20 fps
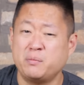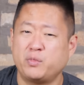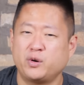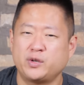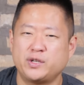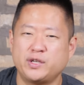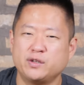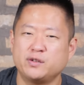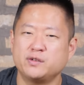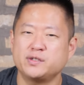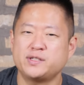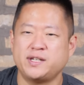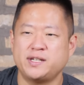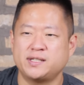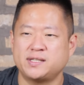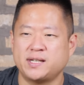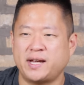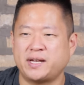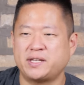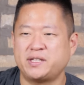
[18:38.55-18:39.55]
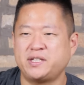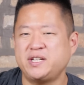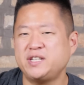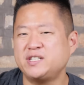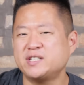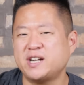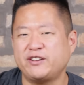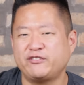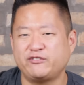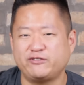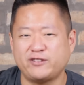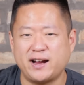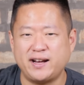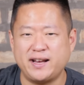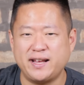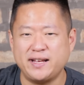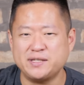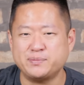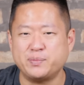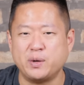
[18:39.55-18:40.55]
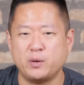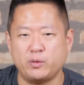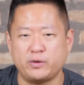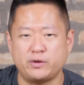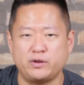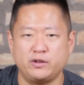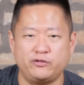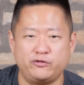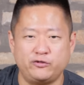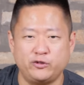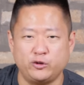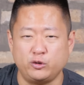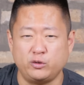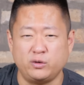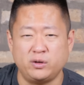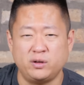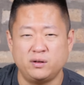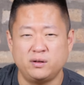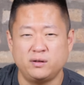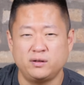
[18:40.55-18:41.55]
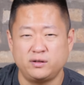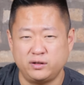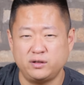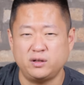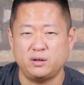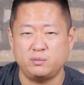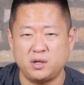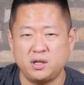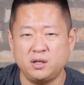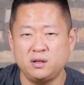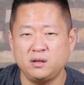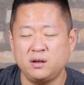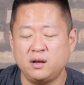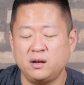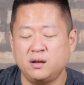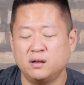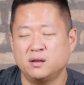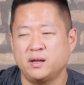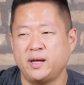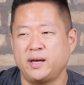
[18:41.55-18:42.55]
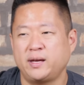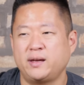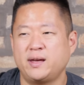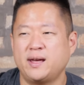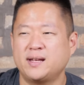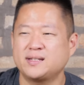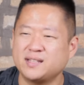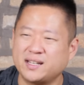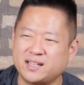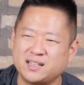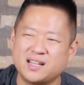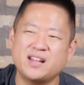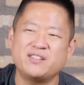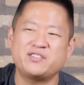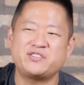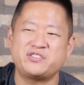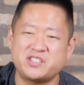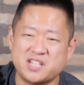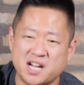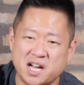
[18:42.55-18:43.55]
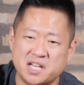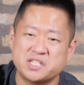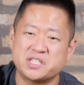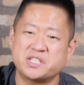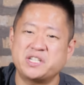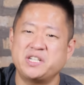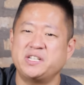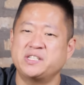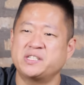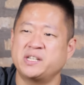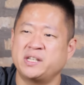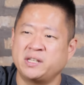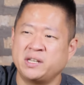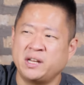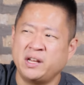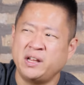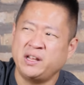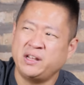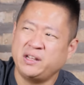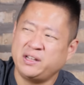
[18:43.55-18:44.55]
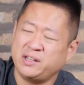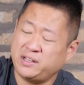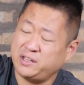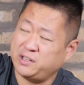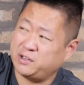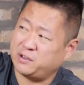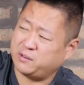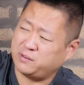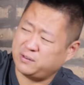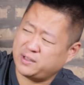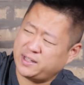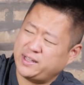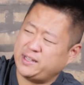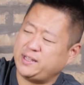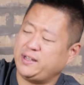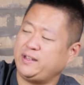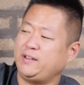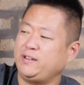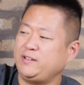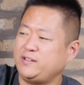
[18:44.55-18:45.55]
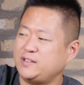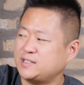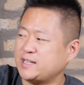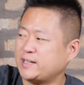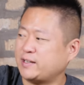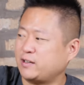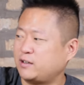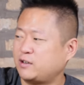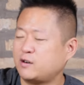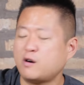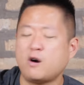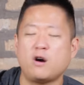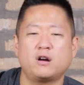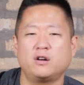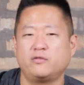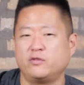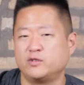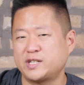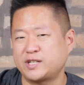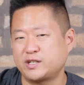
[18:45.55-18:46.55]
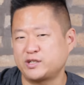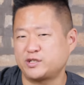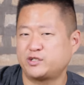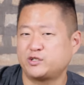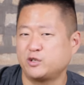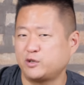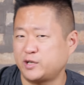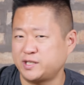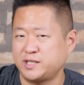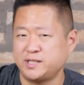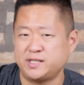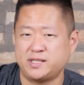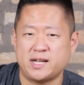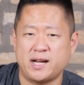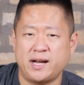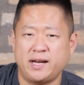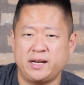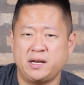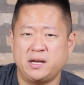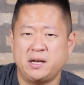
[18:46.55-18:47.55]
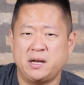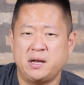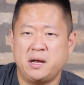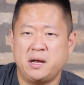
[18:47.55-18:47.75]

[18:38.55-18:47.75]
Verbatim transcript: Portillo's is like TGI Fridays, but with good food. Do you know what I mean? Like it has like a lot of tchotchkes and, you know, it's like a carnival. It's like a circus inside.